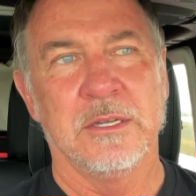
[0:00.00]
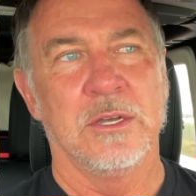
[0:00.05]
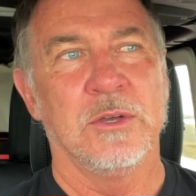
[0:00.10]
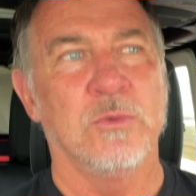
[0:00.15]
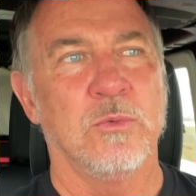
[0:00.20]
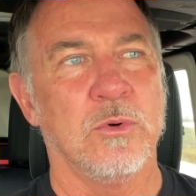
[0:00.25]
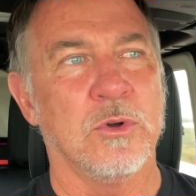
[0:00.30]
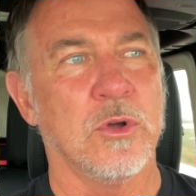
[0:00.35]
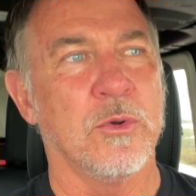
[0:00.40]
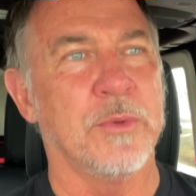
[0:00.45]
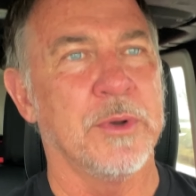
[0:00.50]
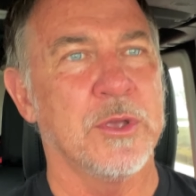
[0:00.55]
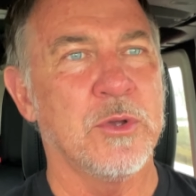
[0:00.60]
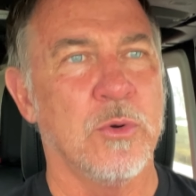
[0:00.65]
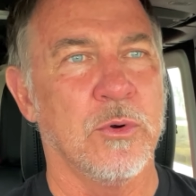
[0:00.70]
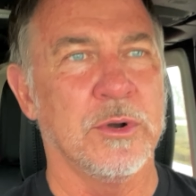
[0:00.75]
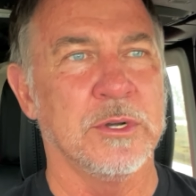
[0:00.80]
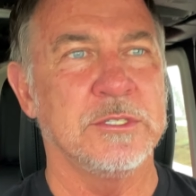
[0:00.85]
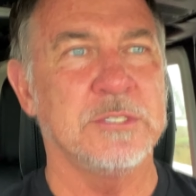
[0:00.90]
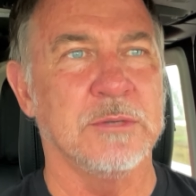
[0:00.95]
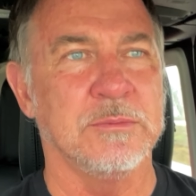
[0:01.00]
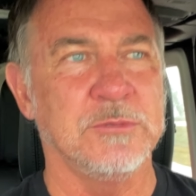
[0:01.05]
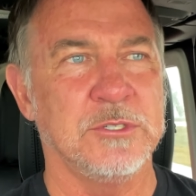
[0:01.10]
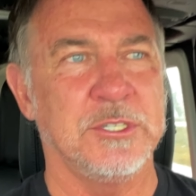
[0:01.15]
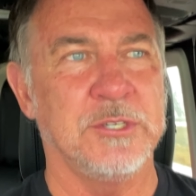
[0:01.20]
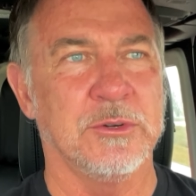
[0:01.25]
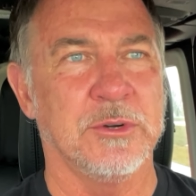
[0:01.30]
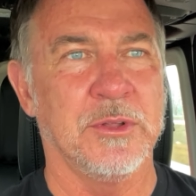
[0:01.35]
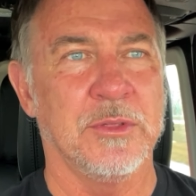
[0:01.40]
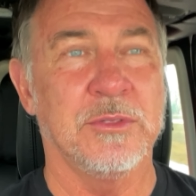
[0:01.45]
we'll go record some
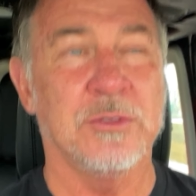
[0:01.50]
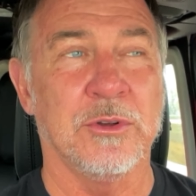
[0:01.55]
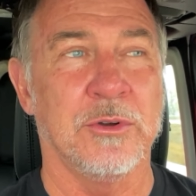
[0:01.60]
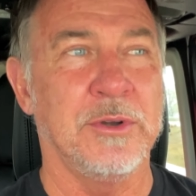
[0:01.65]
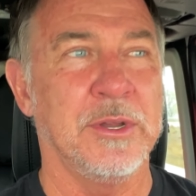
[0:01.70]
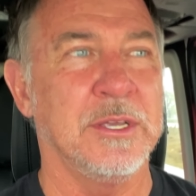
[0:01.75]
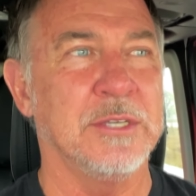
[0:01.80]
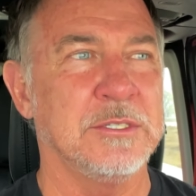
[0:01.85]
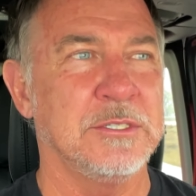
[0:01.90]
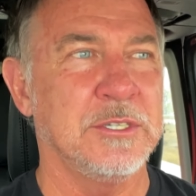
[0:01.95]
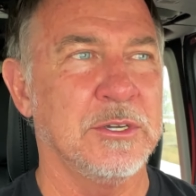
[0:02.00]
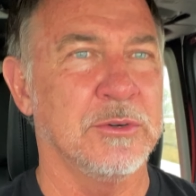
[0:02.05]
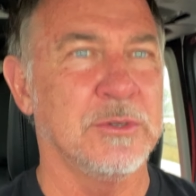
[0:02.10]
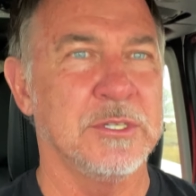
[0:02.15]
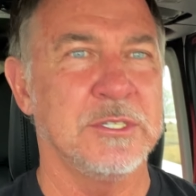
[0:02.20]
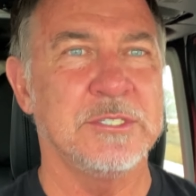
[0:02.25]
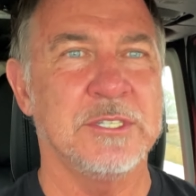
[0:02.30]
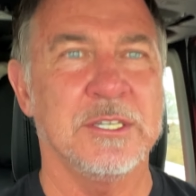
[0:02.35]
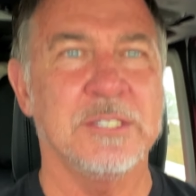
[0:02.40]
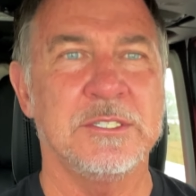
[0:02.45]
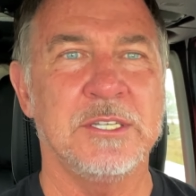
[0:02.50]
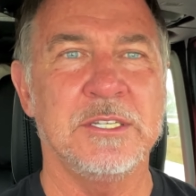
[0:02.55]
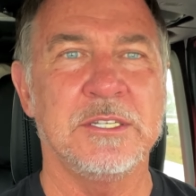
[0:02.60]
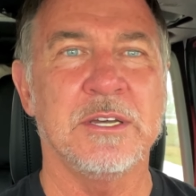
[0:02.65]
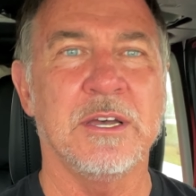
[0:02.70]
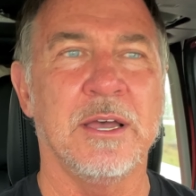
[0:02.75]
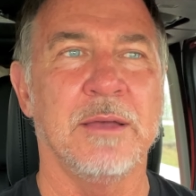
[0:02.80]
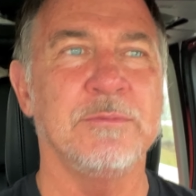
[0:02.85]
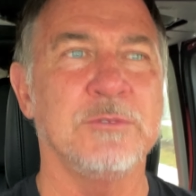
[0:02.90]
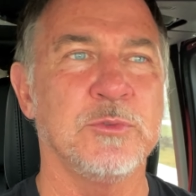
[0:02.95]
0 to 30 and 0 to 60
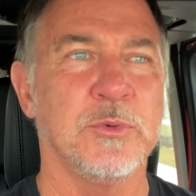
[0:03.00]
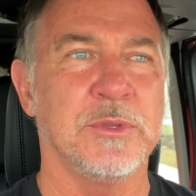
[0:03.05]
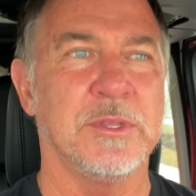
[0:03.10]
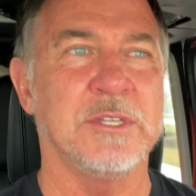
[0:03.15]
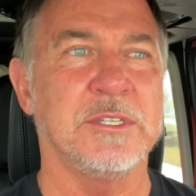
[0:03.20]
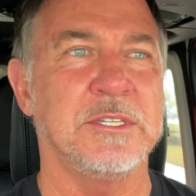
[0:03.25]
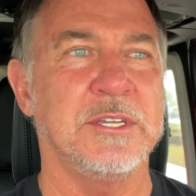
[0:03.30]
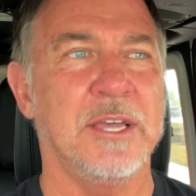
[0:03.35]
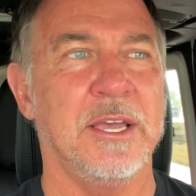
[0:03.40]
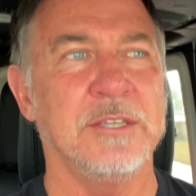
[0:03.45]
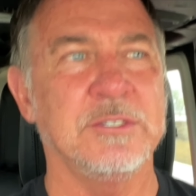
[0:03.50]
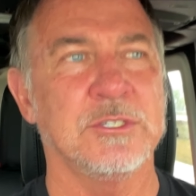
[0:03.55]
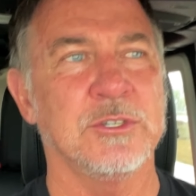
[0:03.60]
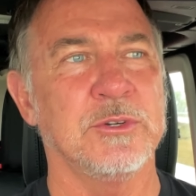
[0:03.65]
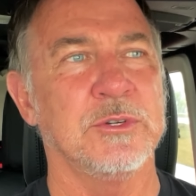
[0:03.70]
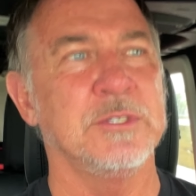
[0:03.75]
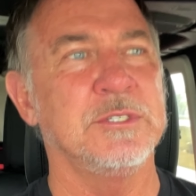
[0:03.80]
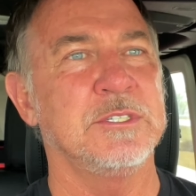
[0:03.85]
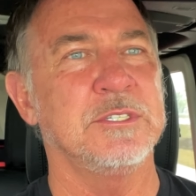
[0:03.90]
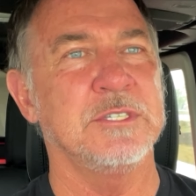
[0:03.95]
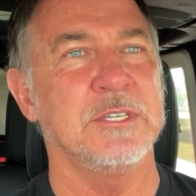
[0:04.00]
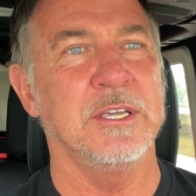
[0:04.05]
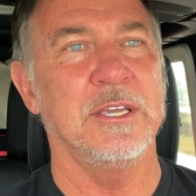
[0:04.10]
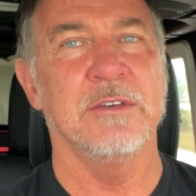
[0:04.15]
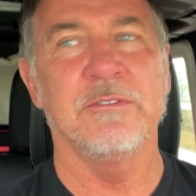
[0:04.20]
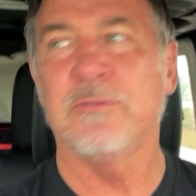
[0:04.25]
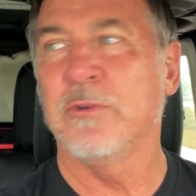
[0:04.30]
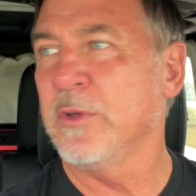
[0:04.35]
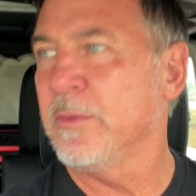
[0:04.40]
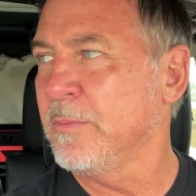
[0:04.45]
times with the Taser and see
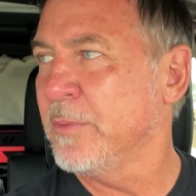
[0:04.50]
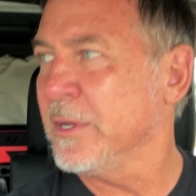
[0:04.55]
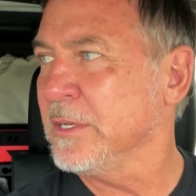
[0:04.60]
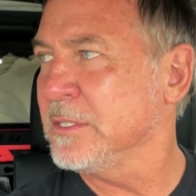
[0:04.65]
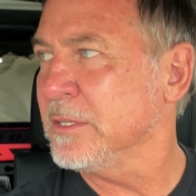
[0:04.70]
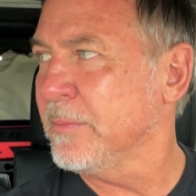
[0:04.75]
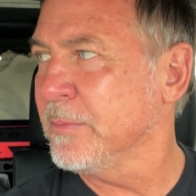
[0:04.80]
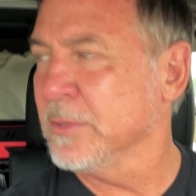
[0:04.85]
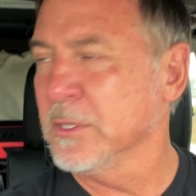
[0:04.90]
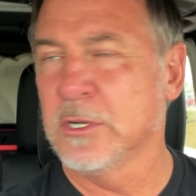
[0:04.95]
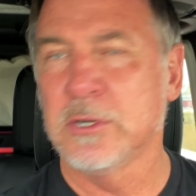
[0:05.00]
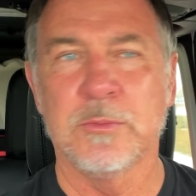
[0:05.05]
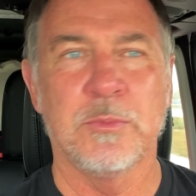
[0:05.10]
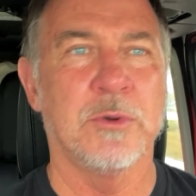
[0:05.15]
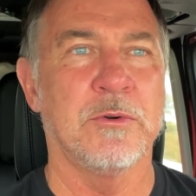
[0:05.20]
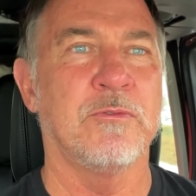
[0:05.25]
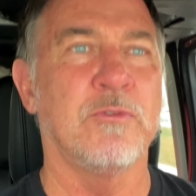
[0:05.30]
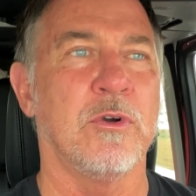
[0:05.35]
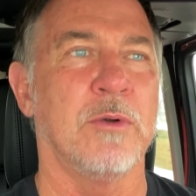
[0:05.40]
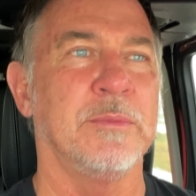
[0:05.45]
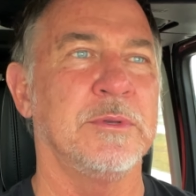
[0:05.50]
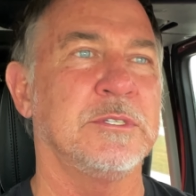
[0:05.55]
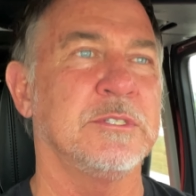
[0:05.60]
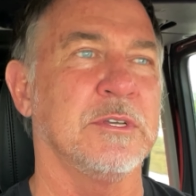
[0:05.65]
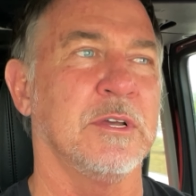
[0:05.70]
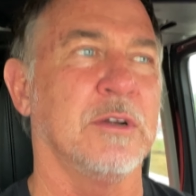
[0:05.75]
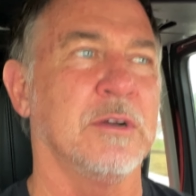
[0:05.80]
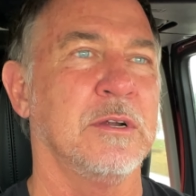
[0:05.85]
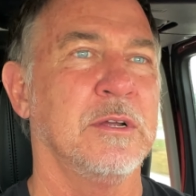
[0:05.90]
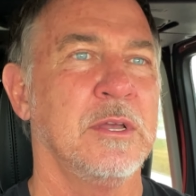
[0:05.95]
if we picked up a little performance
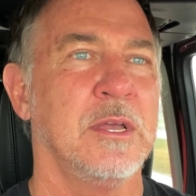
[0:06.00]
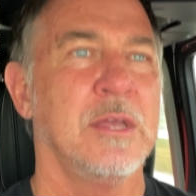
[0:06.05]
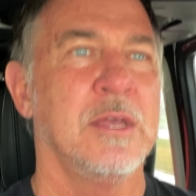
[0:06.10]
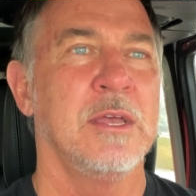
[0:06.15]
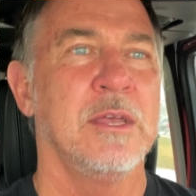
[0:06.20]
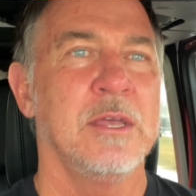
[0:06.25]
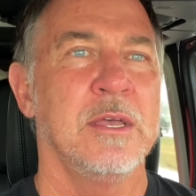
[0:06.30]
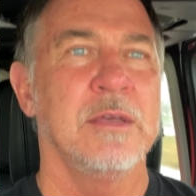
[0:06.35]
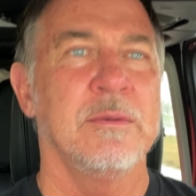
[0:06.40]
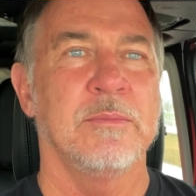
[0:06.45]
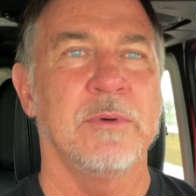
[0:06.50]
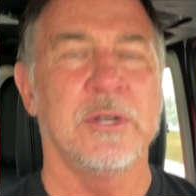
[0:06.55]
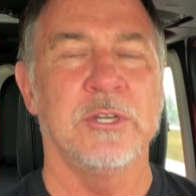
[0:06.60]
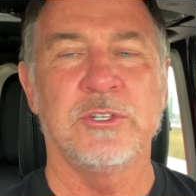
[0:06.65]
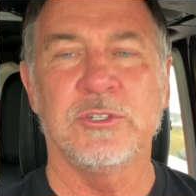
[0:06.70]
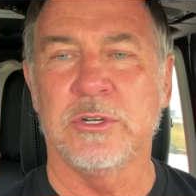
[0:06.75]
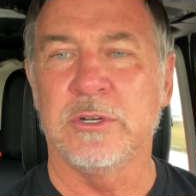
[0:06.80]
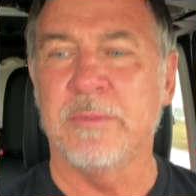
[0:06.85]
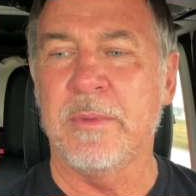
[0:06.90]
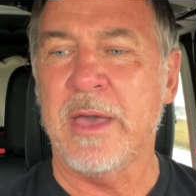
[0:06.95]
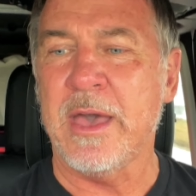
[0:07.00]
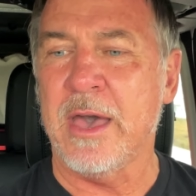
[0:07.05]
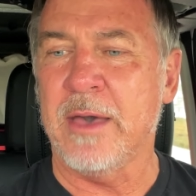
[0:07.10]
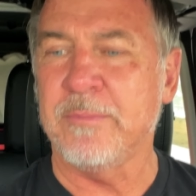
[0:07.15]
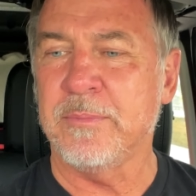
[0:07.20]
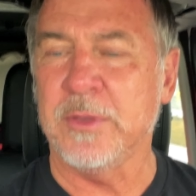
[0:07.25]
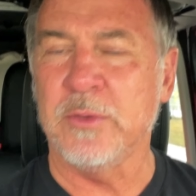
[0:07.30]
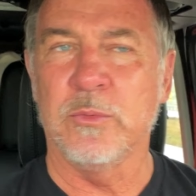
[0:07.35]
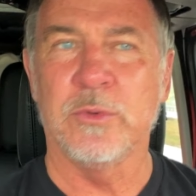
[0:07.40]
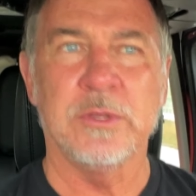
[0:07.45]
there. But I sure am
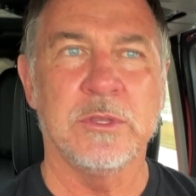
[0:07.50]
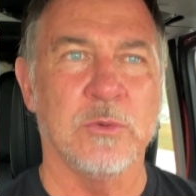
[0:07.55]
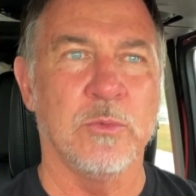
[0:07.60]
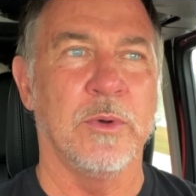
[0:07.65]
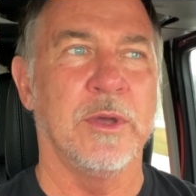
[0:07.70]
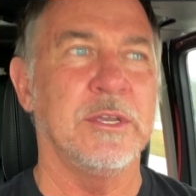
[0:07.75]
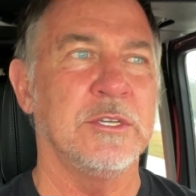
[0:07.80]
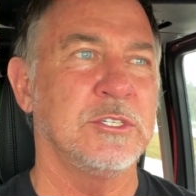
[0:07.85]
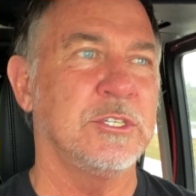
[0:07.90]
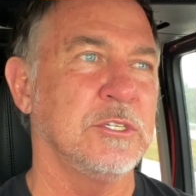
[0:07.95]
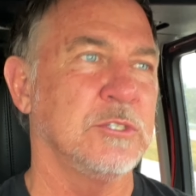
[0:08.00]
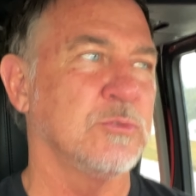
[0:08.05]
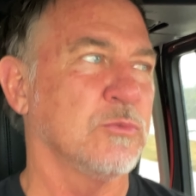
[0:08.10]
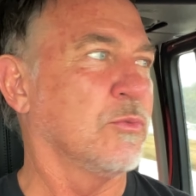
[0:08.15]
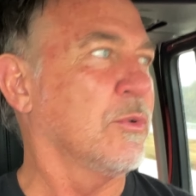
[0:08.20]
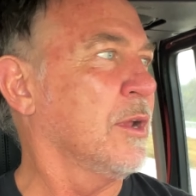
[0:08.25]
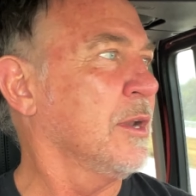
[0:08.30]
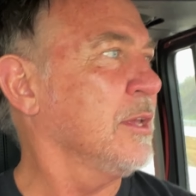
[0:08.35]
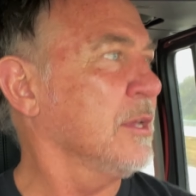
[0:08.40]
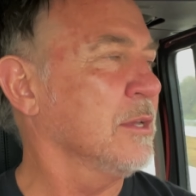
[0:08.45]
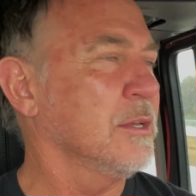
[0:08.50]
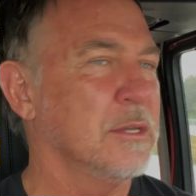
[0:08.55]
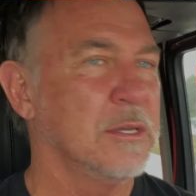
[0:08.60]
happy with the way she's running.